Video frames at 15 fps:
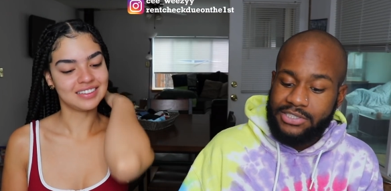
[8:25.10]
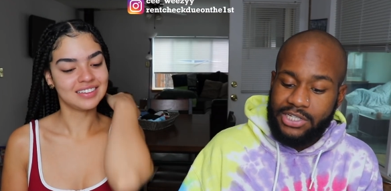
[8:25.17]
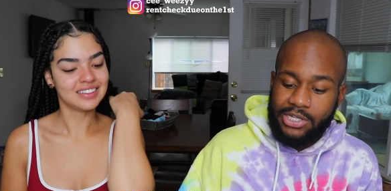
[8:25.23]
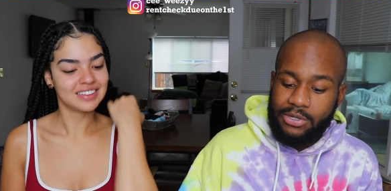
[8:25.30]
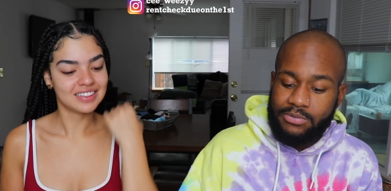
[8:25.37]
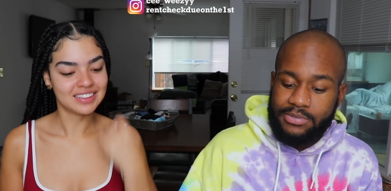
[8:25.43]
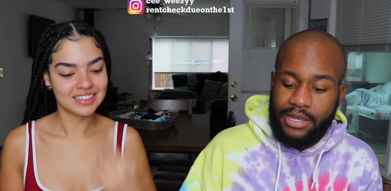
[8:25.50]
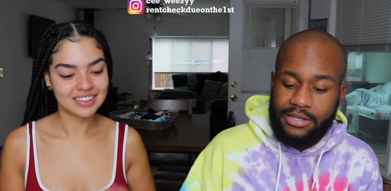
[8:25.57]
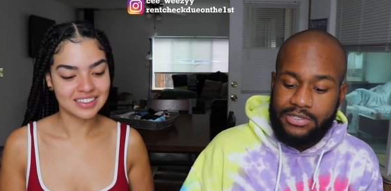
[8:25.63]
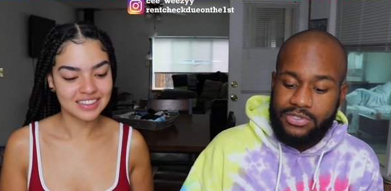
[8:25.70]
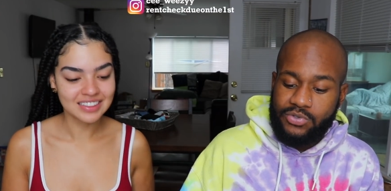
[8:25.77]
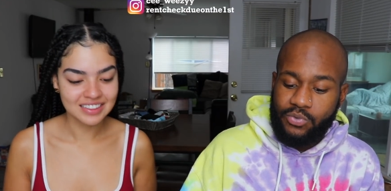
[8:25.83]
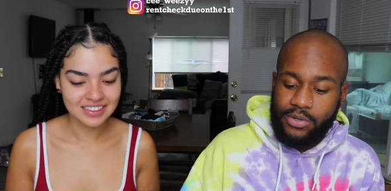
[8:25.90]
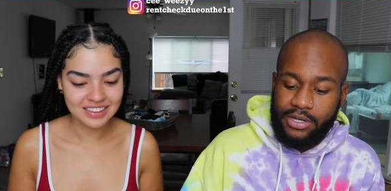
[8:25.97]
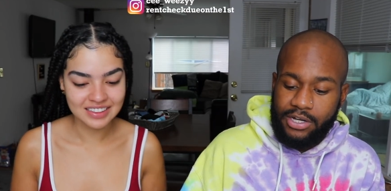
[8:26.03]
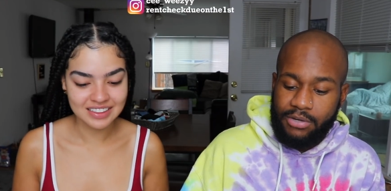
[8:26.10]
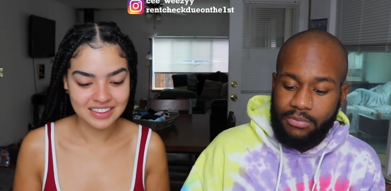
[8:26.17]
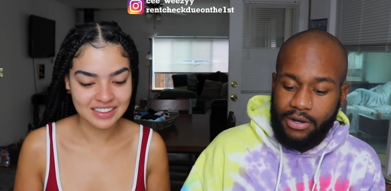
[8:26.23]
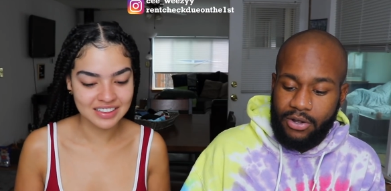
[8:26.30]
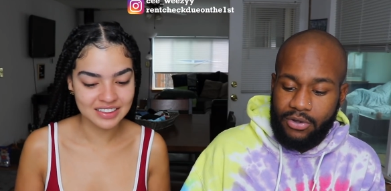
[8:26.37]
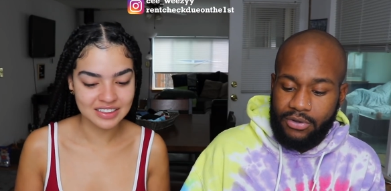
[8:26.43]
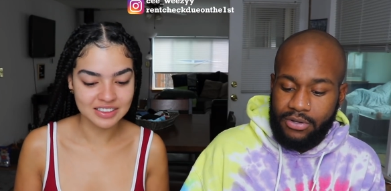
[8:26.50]
Speaker 1: gems. I swear,
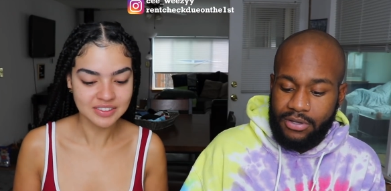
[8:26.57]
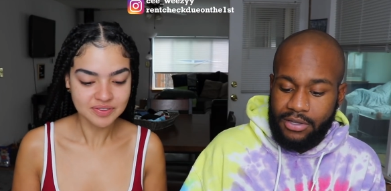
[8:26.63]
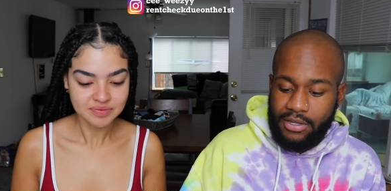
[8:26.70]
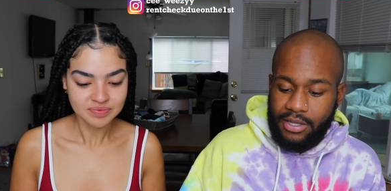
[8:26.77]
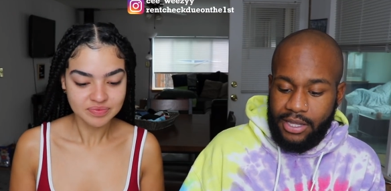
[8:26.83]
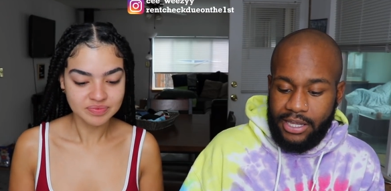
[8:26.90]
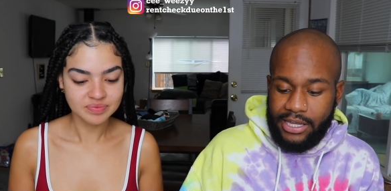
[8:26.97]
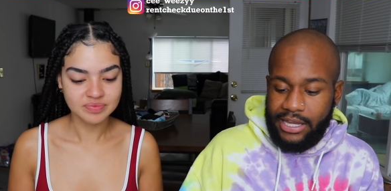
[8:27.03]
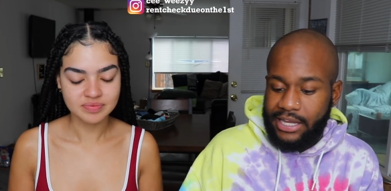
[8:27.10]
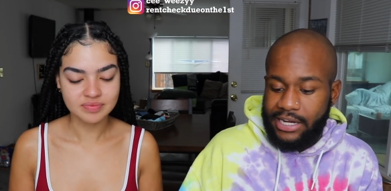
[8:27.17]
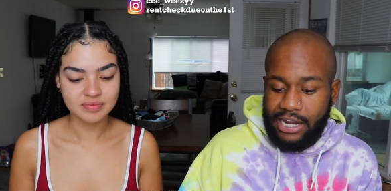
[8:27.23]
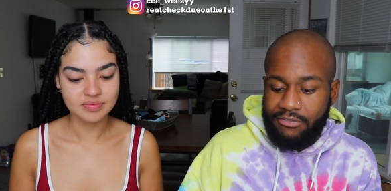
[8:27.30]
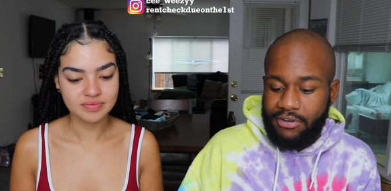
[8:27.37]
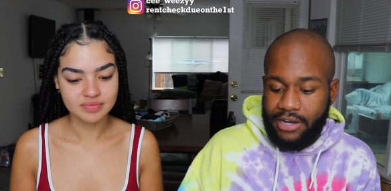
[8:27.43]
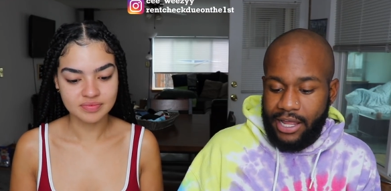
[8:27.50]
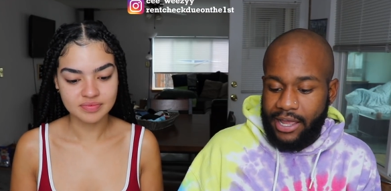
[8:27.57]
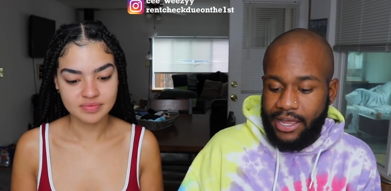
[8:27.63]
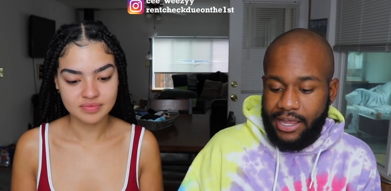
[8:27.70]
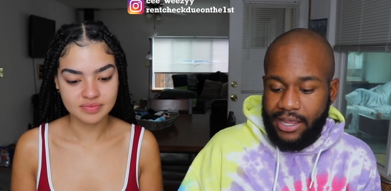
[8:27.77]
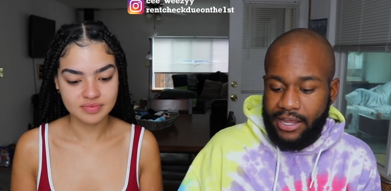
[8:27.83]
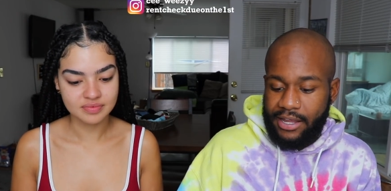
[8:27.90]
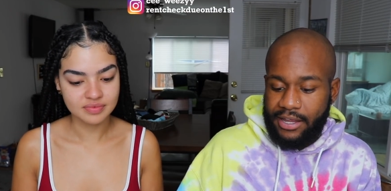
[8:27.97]
bro, he ain't never
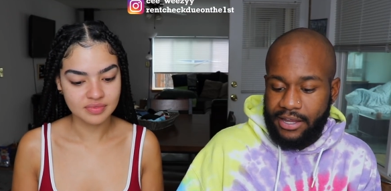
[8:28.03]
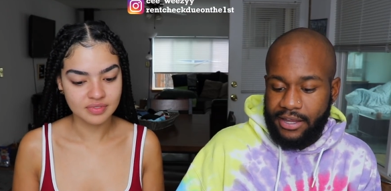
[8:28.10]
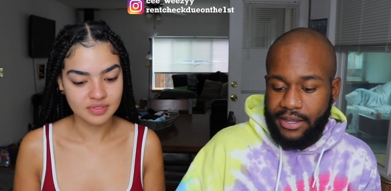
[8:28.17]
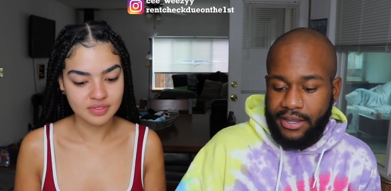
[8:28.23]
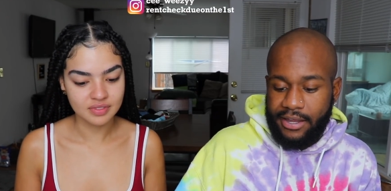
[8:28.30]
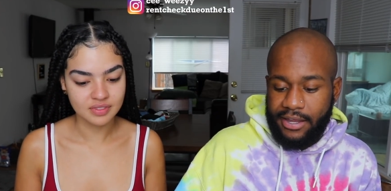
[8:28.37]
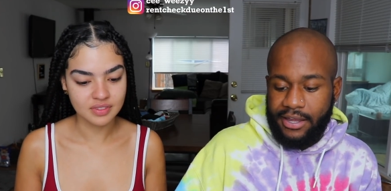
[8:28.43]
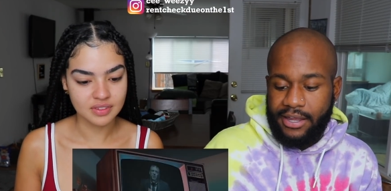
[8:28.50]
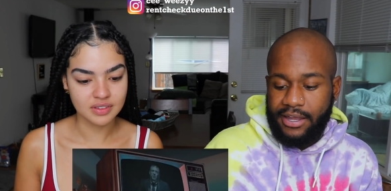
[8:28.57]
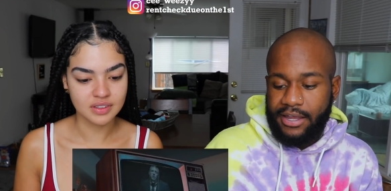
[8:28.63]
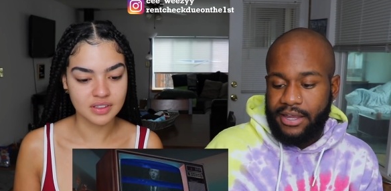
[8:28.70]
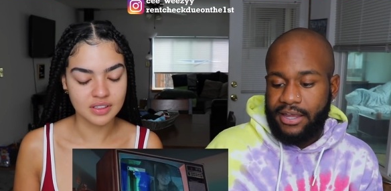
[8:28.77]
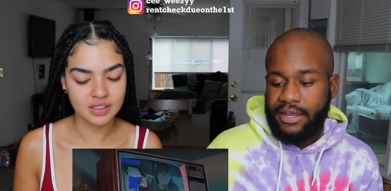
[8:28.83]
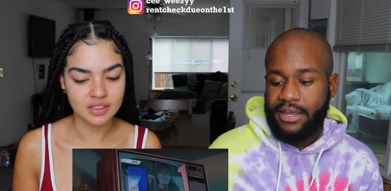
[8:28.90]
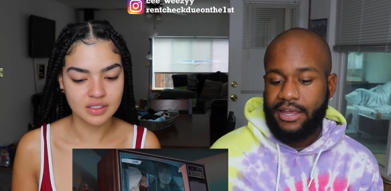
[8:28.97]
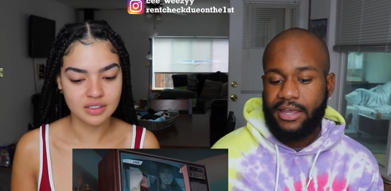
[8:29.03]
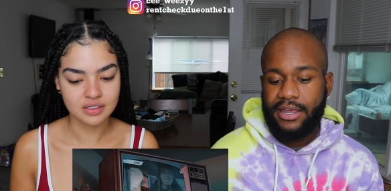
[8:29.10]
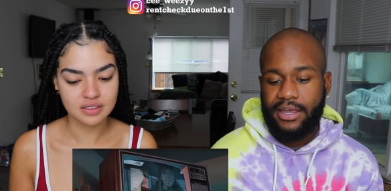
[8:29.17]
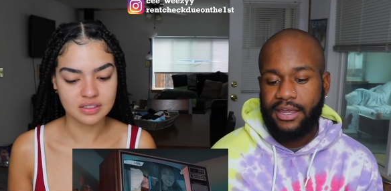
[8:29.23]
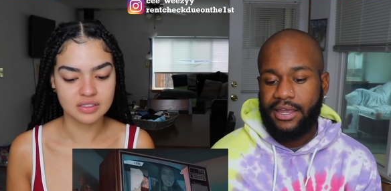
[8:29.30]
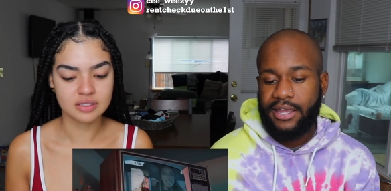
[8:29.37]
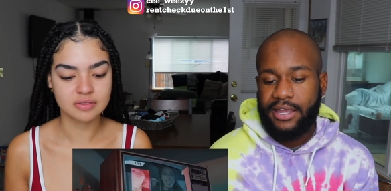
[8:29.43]
lied. I don't
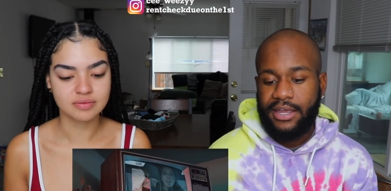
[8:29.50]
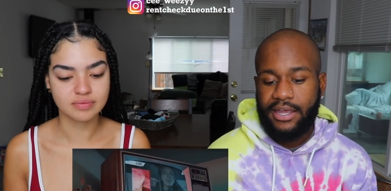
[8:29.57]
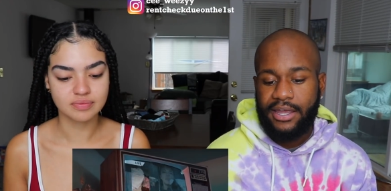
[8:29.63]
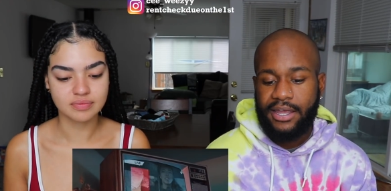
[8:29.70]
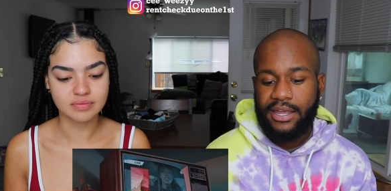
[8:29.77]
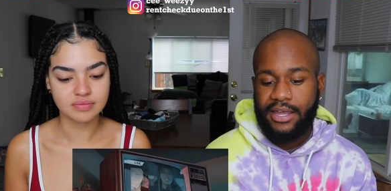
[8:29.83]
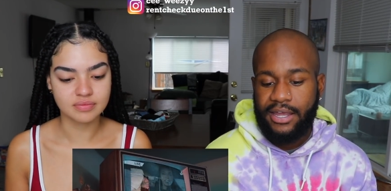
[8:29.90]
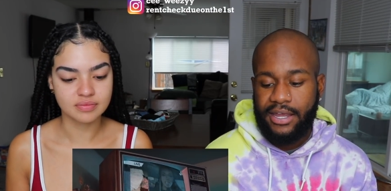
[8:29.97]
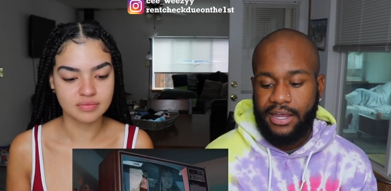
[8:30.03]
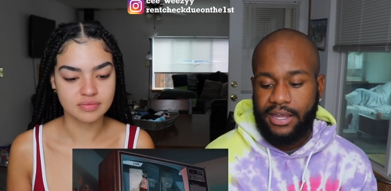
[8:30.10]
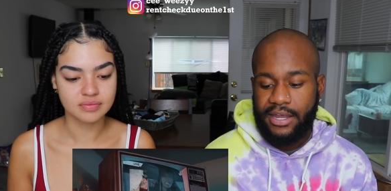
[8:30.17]
trust the people taking care of